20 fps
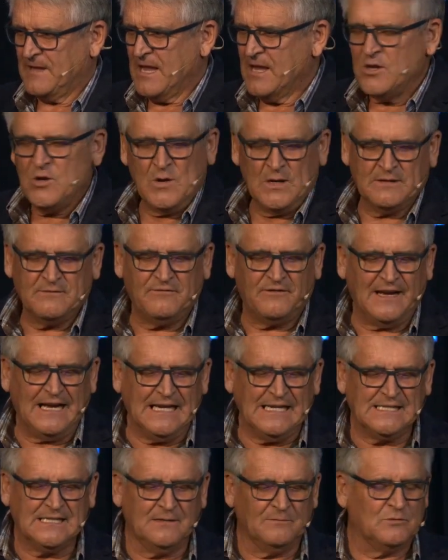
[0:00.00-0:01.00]
You
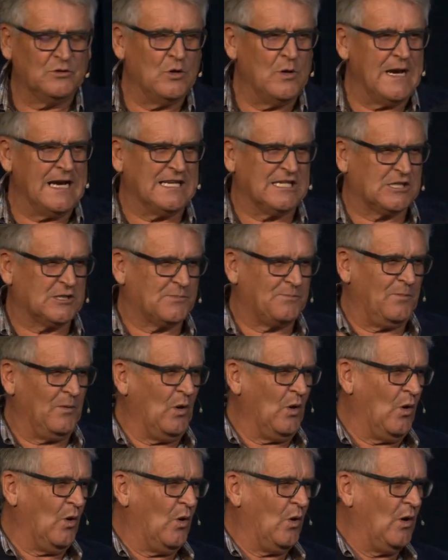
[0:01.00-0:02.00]
advise them to
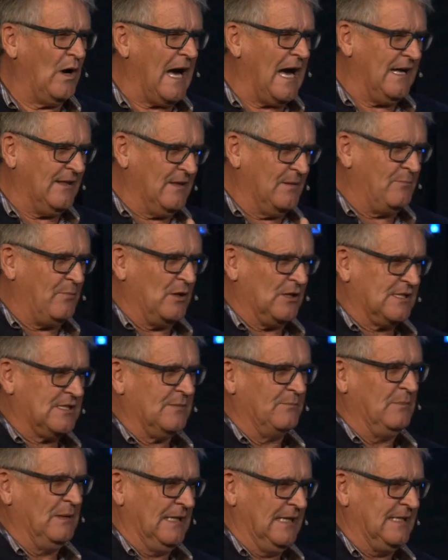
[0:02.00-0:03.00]
explore other
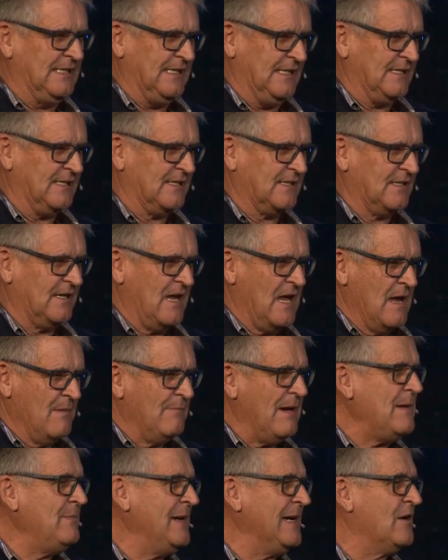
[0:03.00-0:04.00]
possibilities,
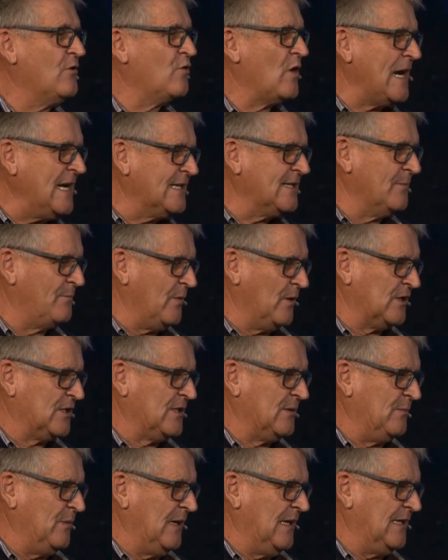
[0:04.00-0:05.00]
maybe greater
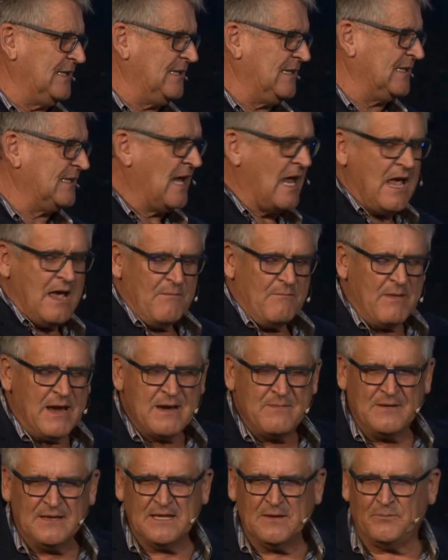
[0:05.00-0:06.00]
possibilities,
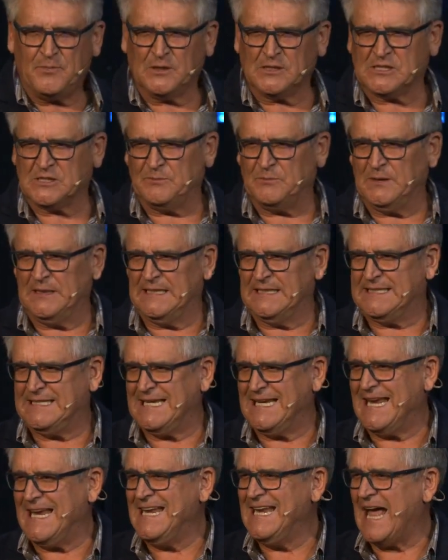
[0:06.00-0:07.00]
maybe the
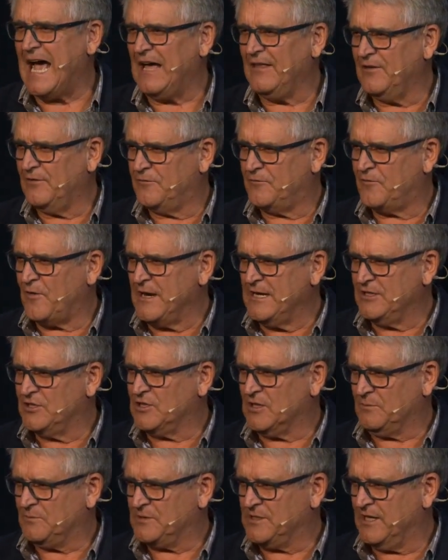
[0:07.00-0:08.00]
possibility in other
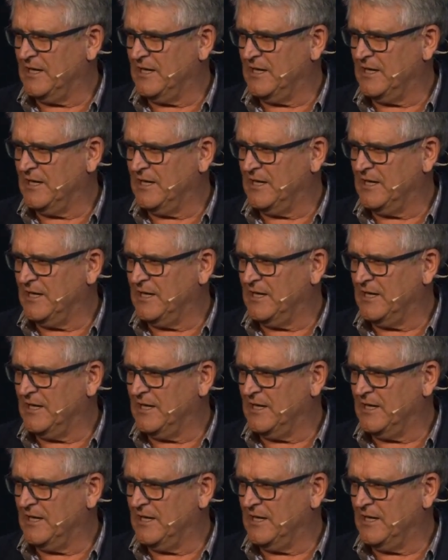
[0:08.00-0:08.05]
friendships.